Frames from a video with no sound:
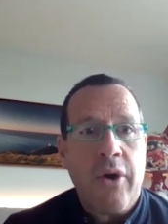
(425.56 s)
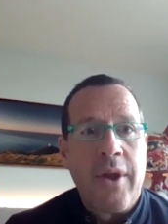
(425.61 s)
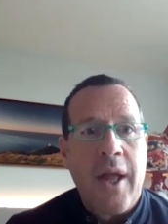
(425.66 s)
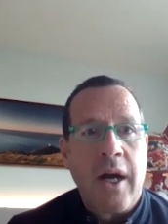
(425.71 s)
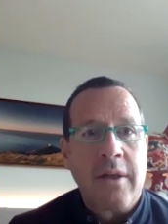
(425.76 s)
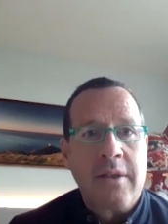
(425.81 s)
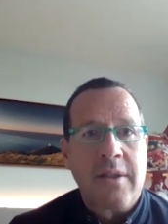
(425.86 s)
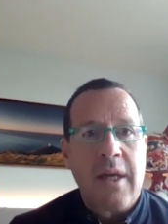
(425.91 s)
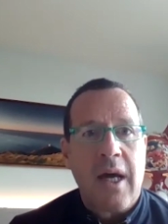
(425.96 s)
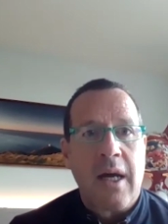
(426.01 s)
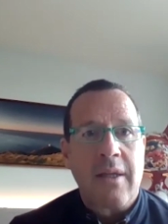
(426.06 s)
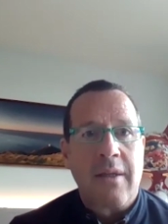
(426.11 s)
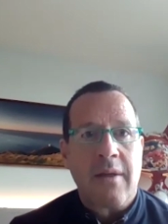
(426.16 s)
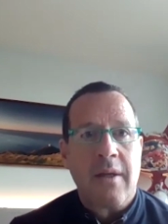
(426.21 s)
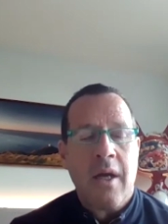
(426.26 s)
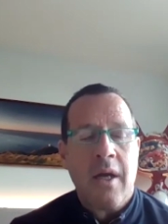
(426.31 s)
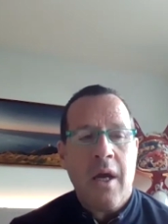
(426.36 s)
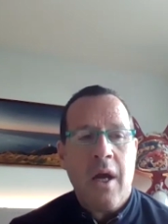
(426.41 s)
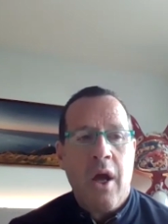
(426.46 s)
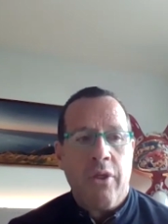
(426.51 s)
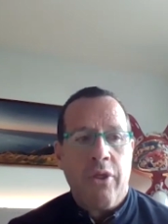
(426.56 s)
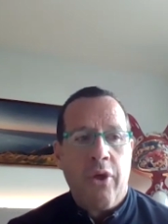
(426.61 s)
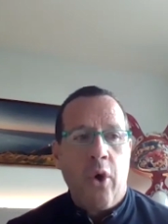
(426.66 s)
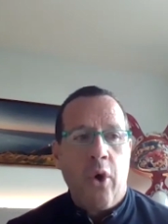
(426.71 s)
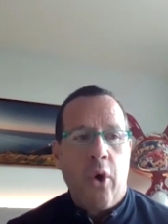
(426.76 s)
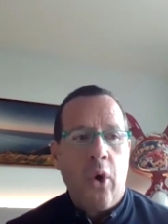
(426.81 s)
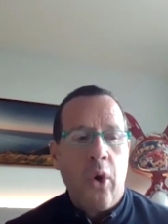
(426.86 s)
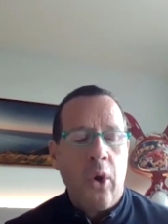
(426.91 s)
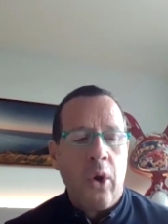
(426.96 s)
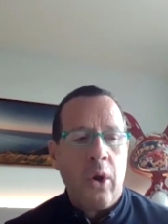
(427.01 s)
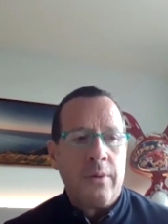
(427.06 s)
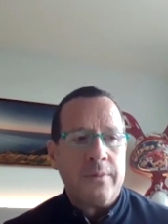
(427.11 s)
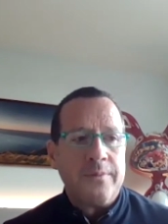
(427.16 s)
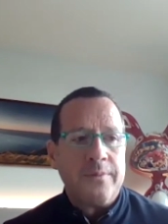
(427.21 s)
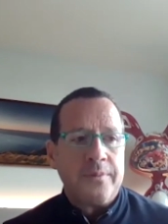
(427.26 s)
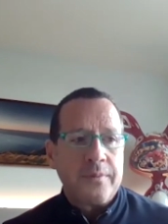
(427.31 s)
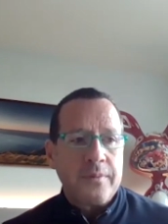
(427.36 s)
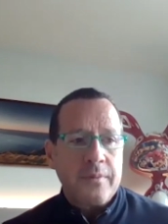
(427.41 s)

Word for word: announced that the whole